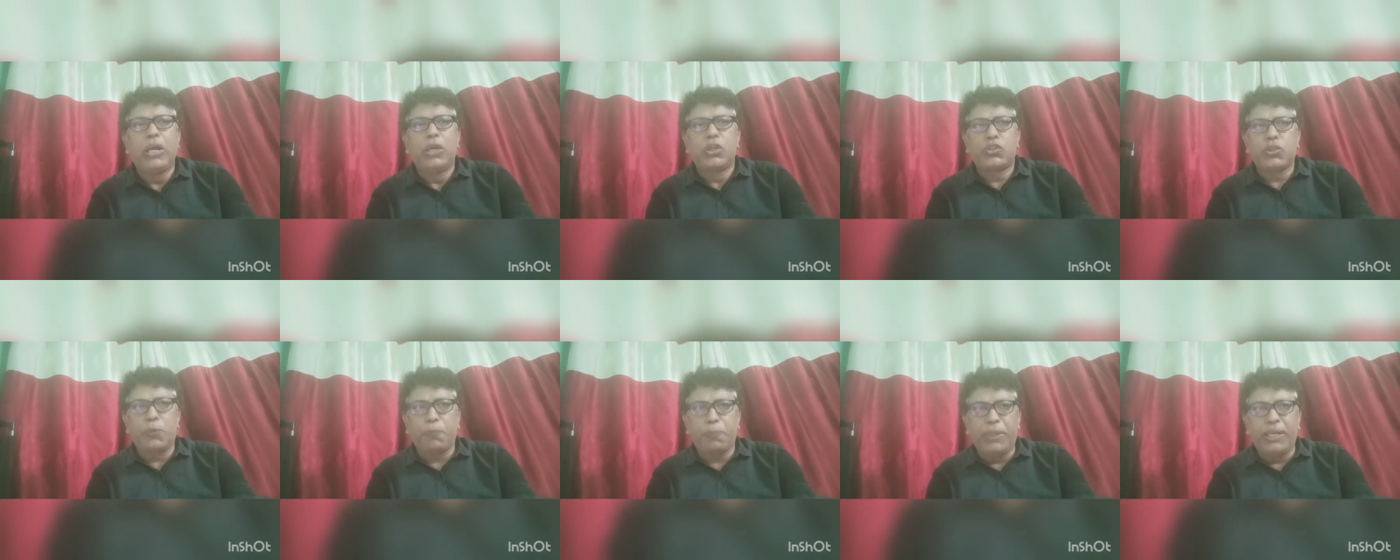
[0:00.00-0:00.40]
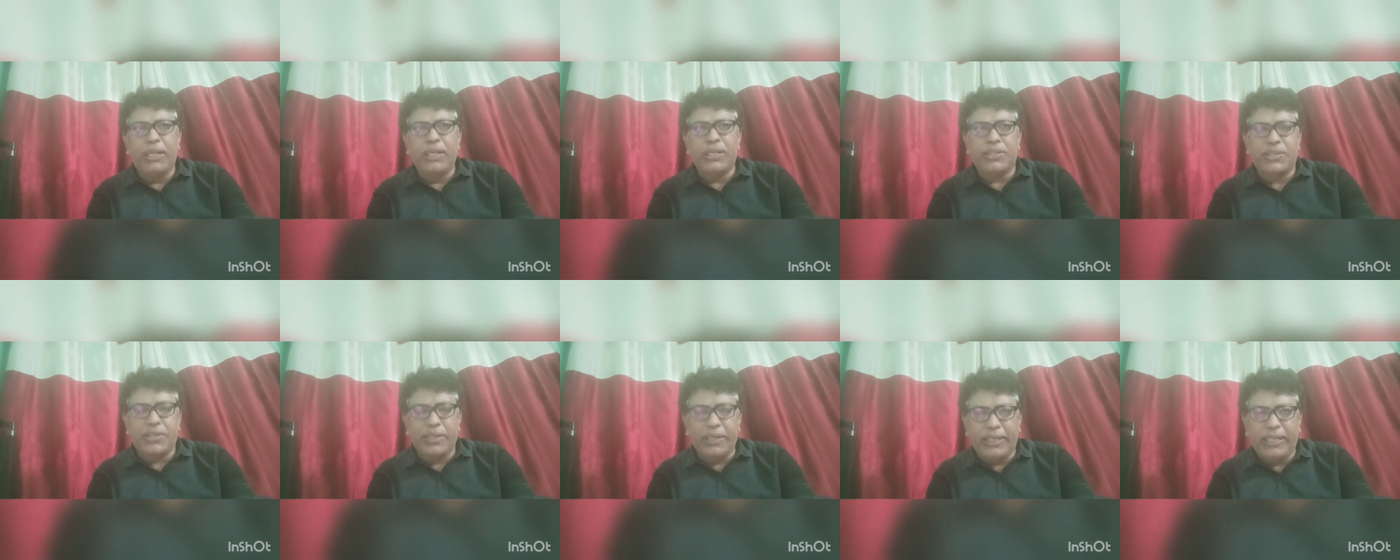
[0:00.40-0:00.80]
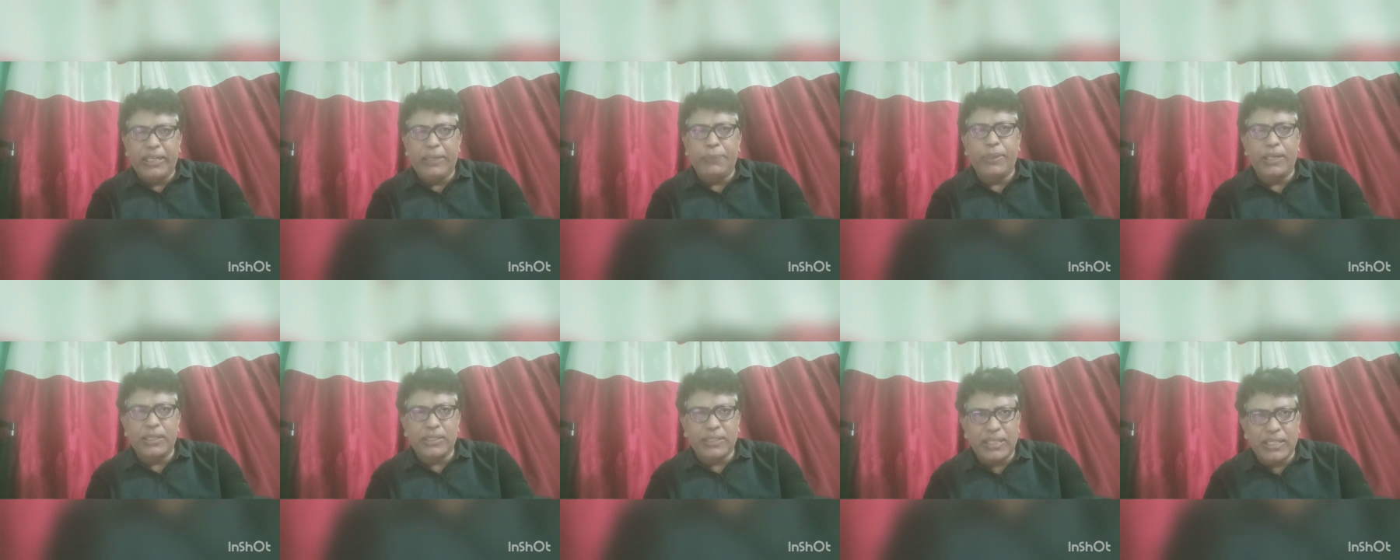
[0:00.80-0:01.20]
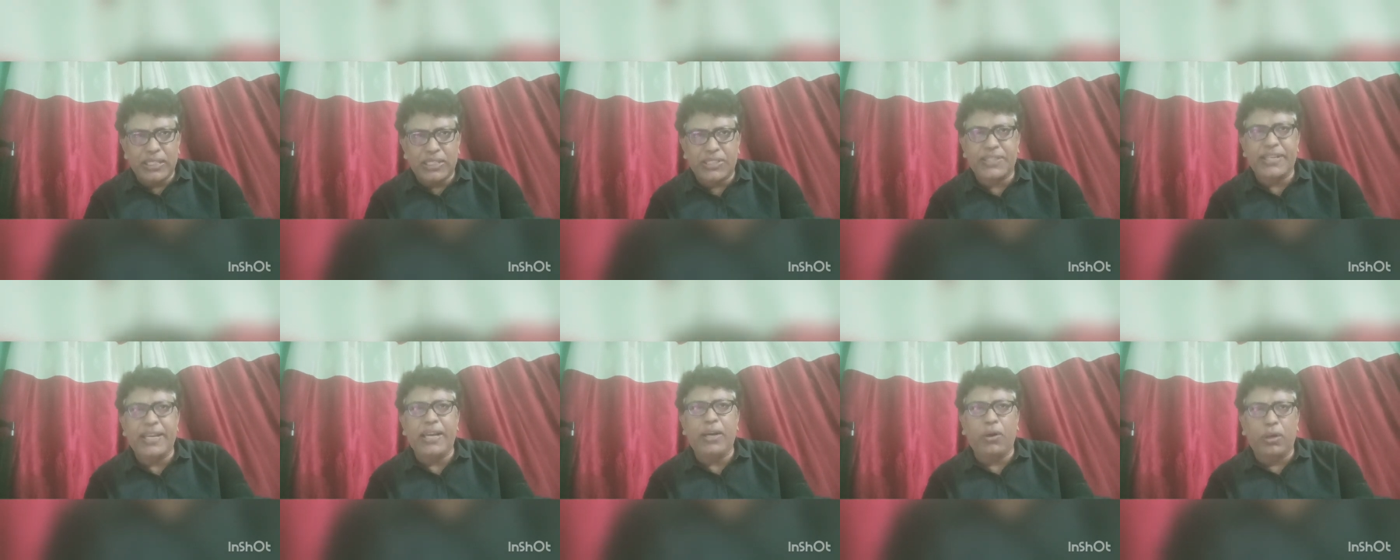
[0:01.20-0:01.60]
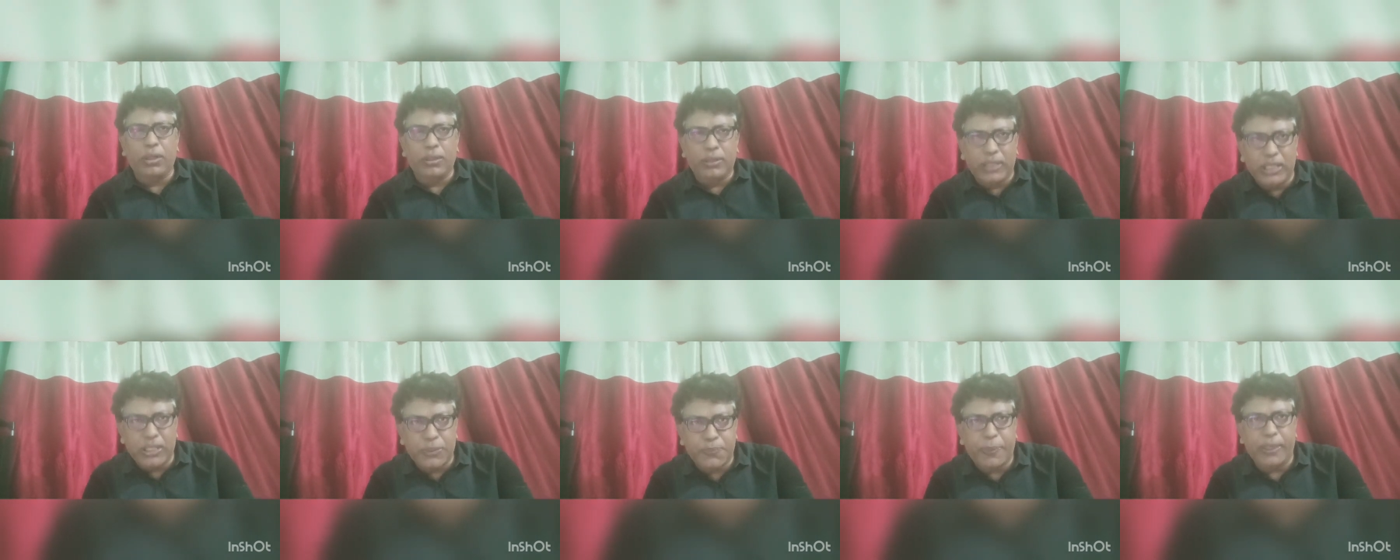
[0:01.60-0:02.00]
so please give us a stay
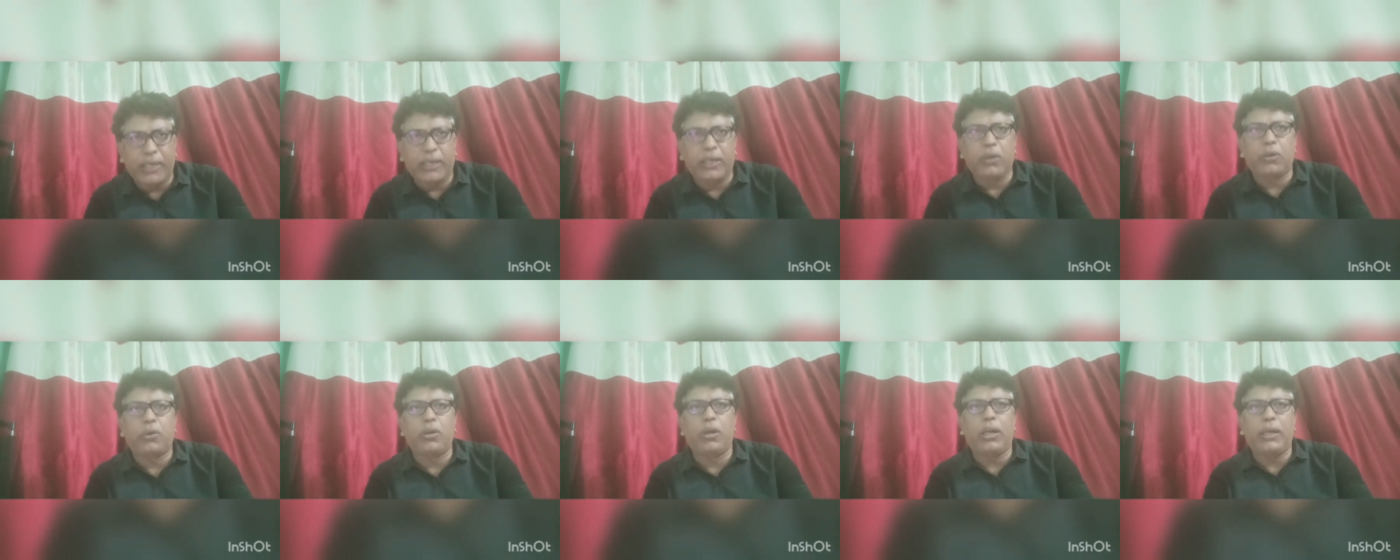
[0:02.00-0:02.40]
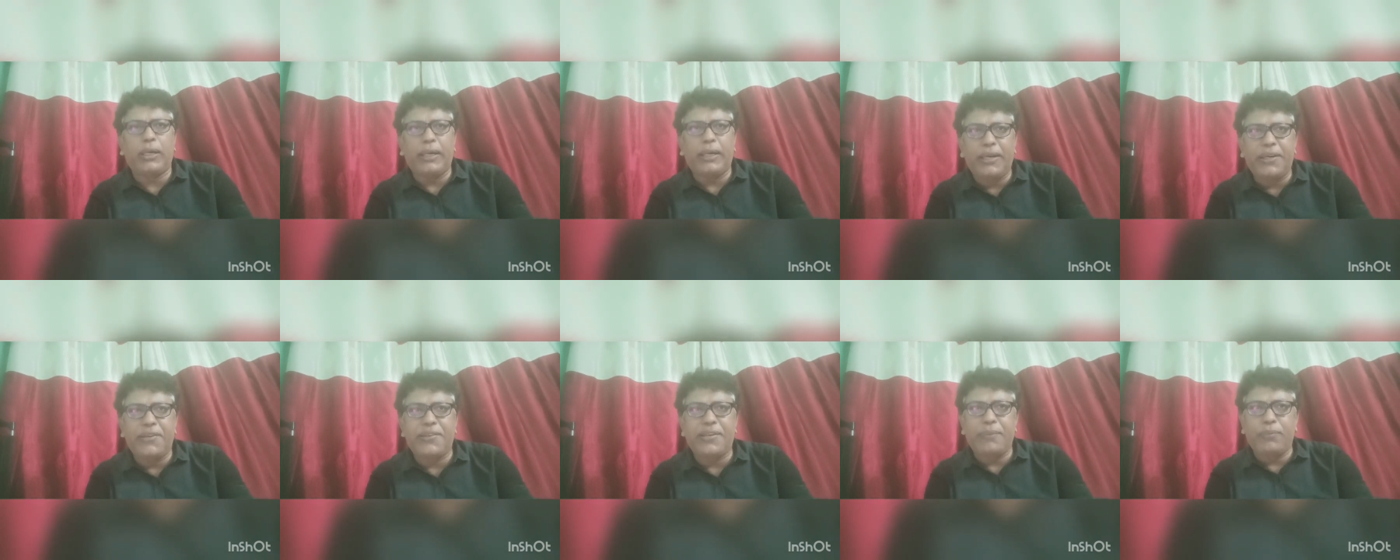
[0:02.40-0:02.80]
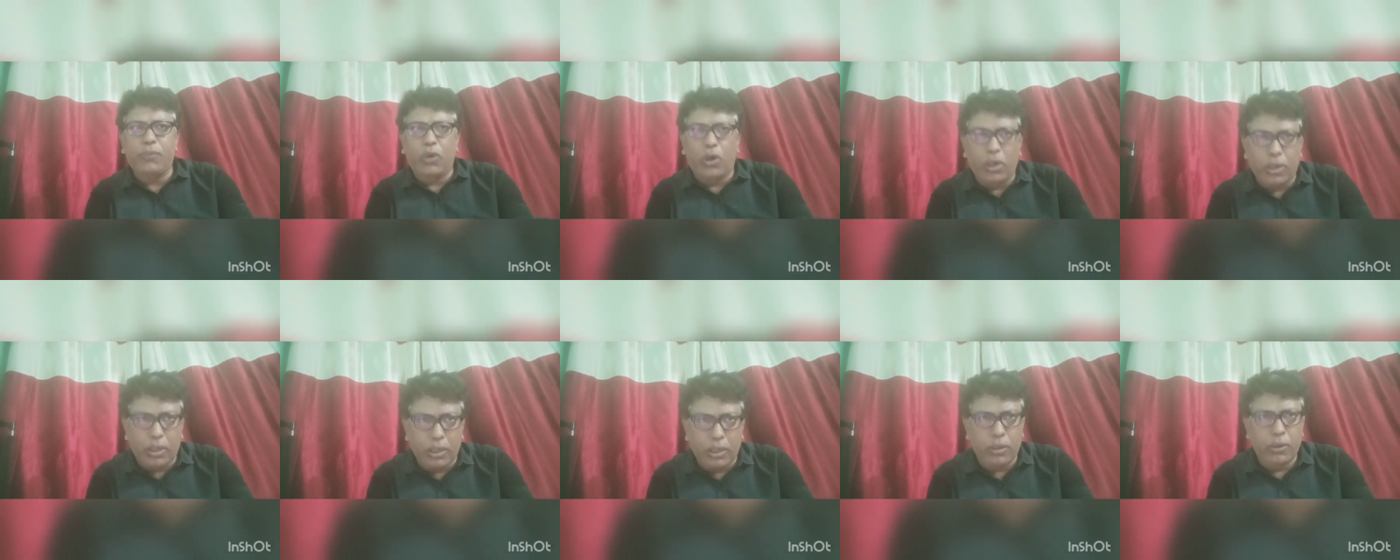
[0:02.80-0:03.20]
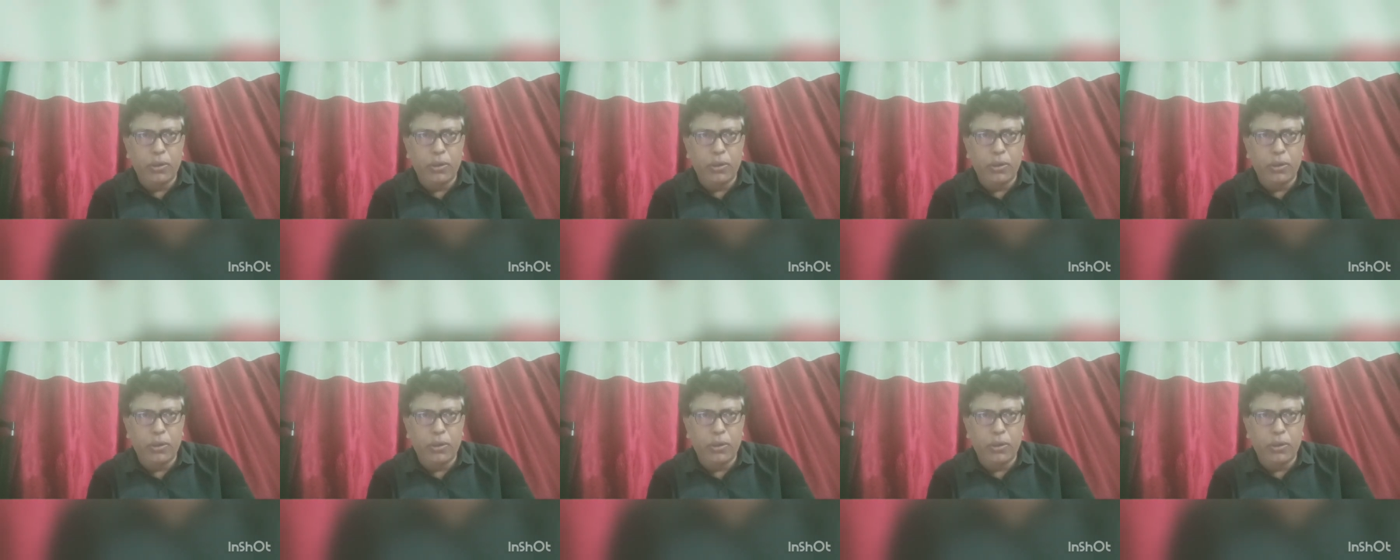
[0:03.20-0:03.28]
on this particular interim order